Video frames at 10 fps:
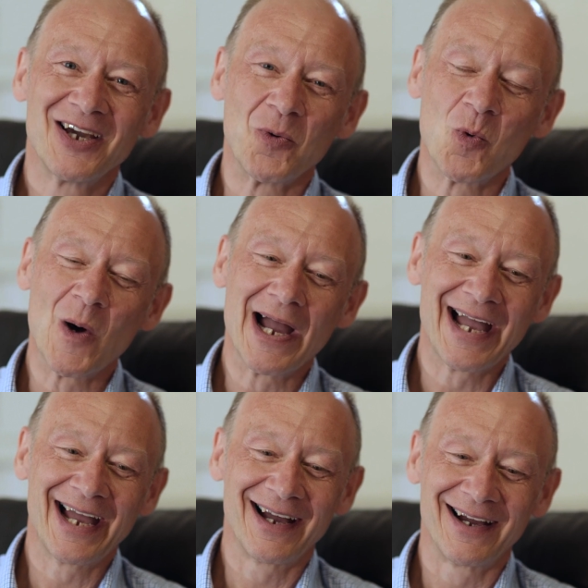
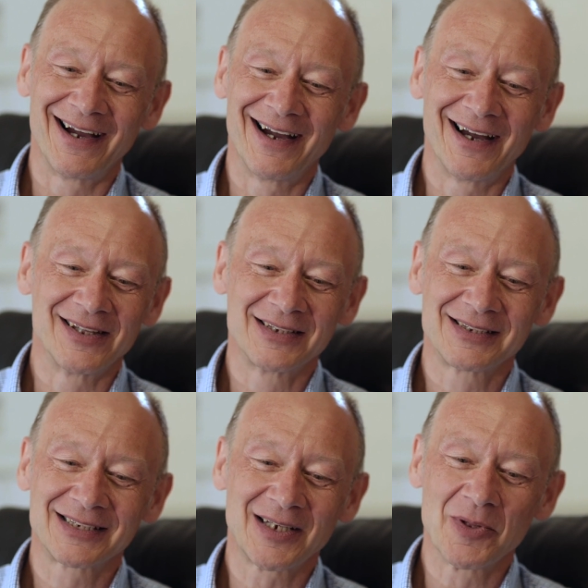where uh,
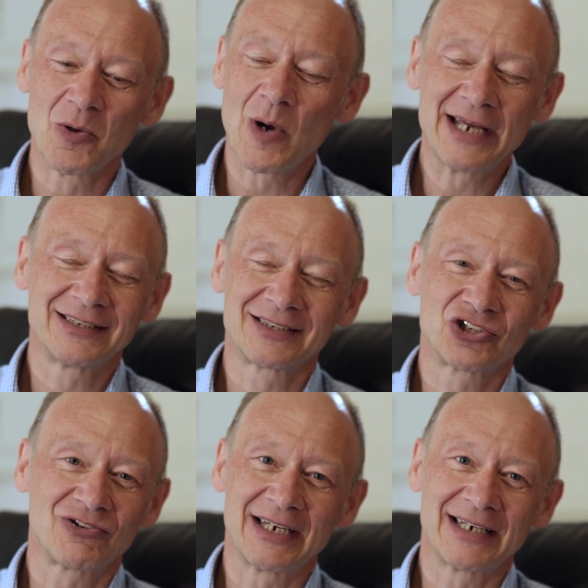some of the waists
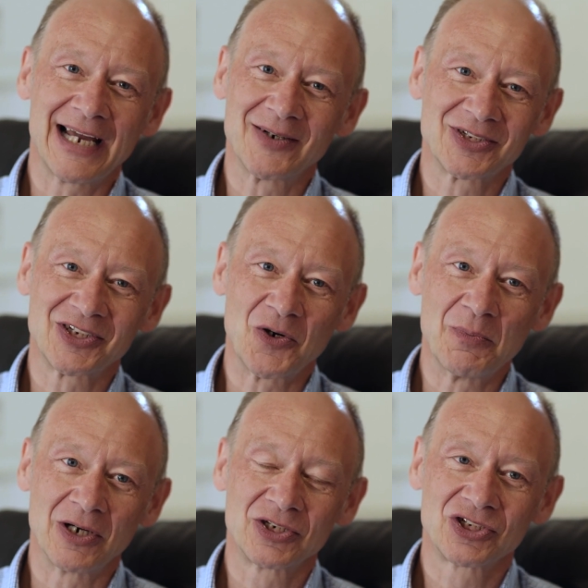shrink down so
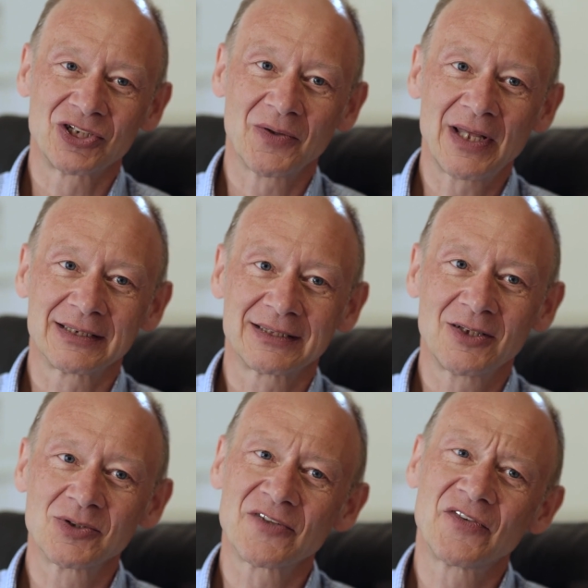much. So that's
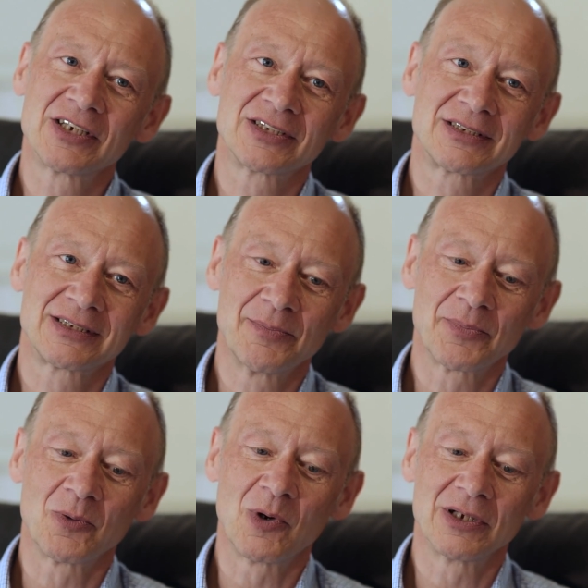those are the first simple